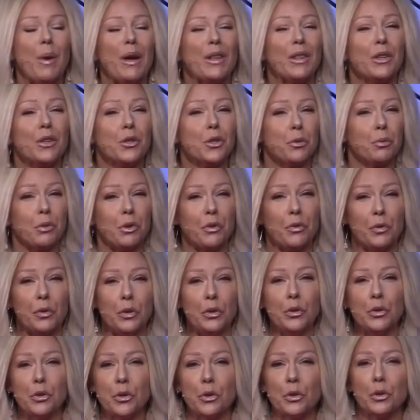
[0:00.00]
by this
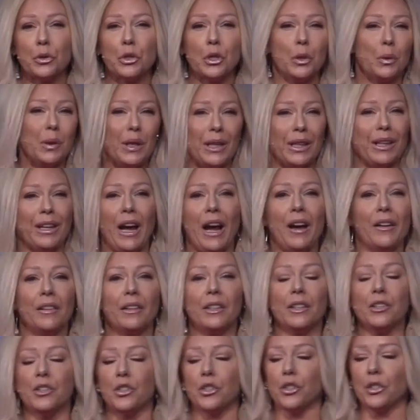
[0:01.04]
refusal to
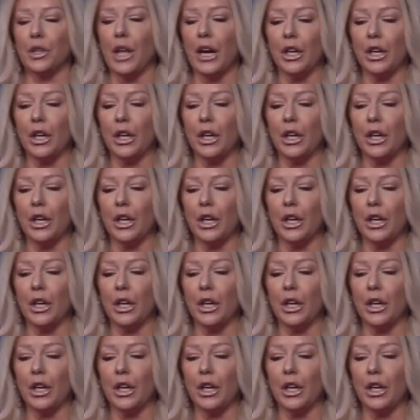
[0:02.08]
acknowledge